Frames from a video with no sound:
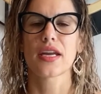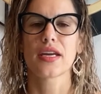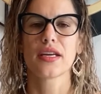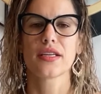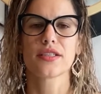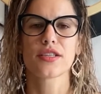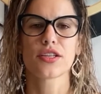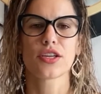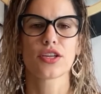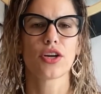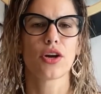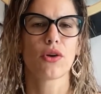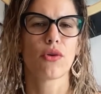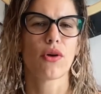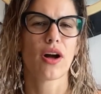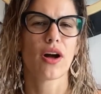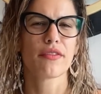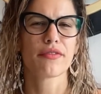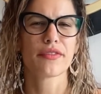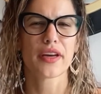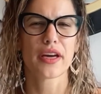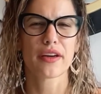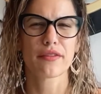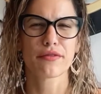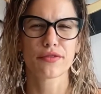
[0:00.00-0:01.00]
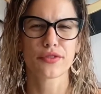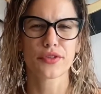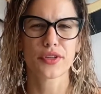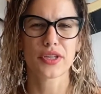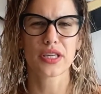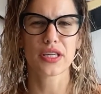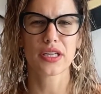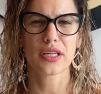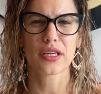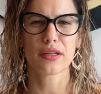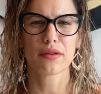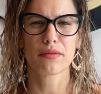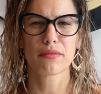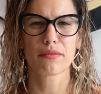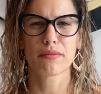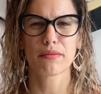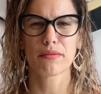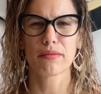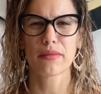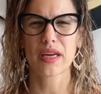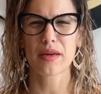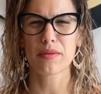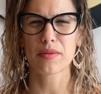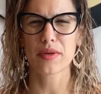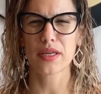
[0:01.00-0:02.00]
to go off every
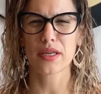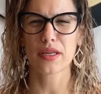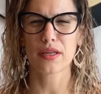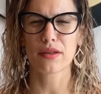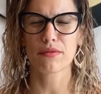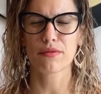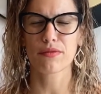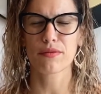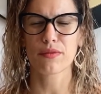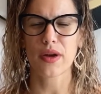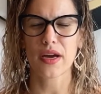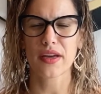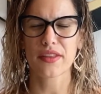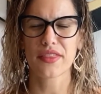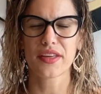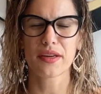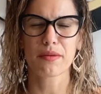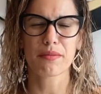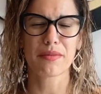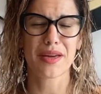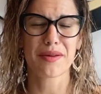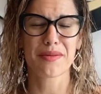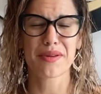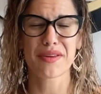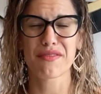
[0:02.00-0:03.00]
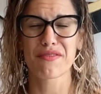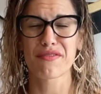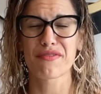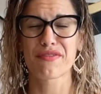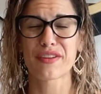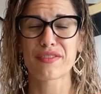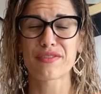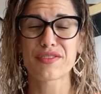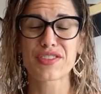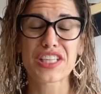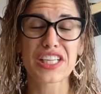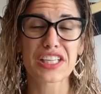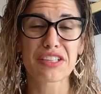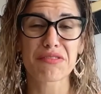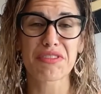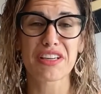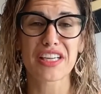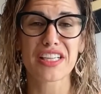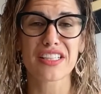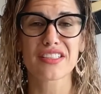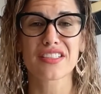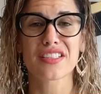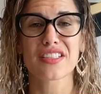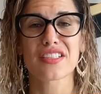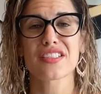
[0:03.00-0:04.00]
maybe, I think maybe even 15 minutes
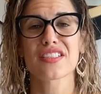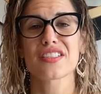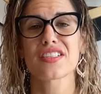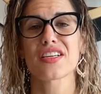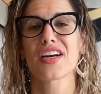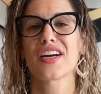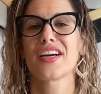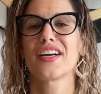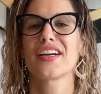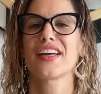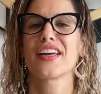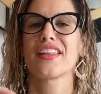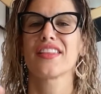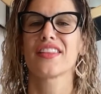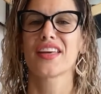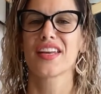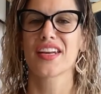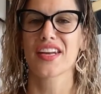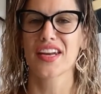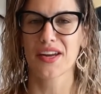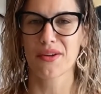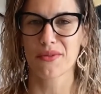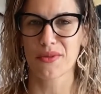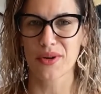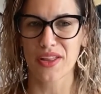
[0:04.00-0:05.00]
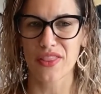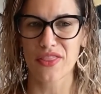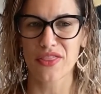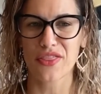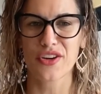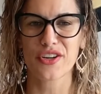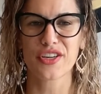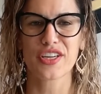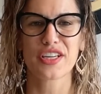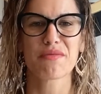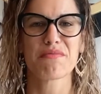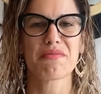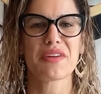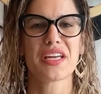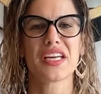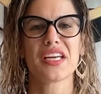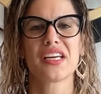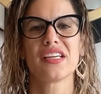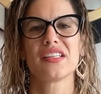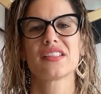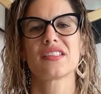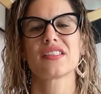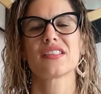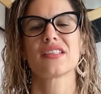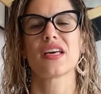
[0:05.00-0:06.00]
to start. And then I went 30
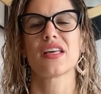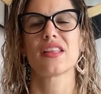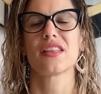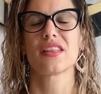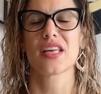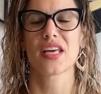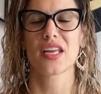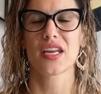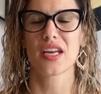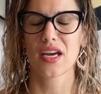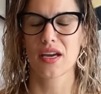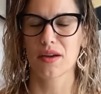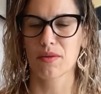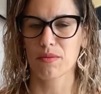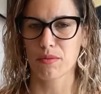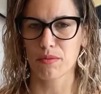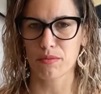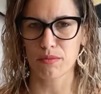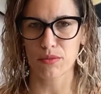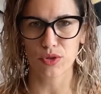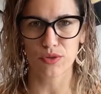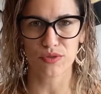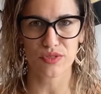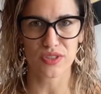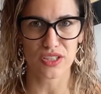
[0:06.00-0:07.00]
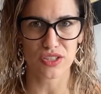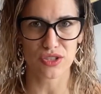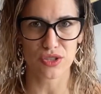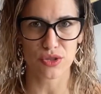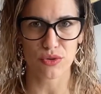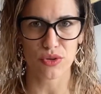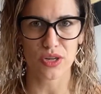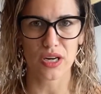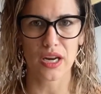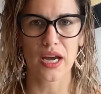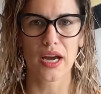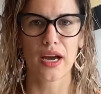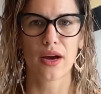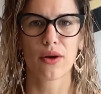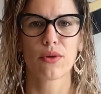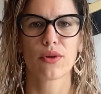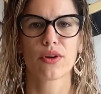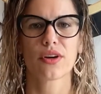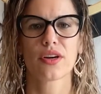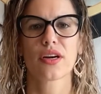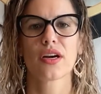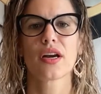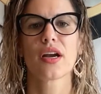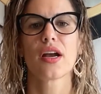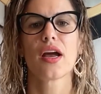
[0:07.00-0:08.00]
minutes and then I moved it to an
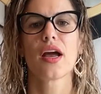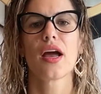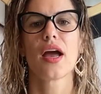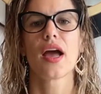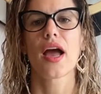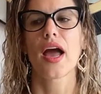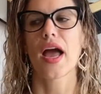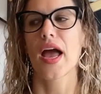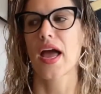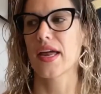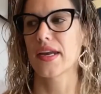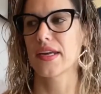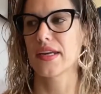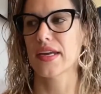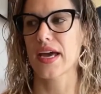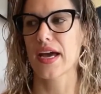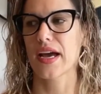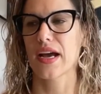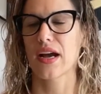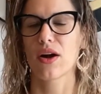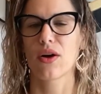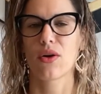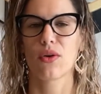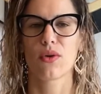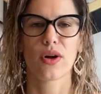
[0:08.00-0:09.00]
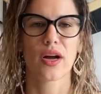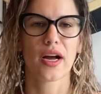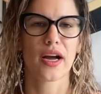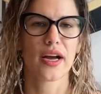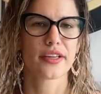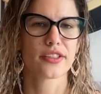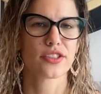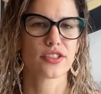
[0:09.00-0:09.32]
hour. And now I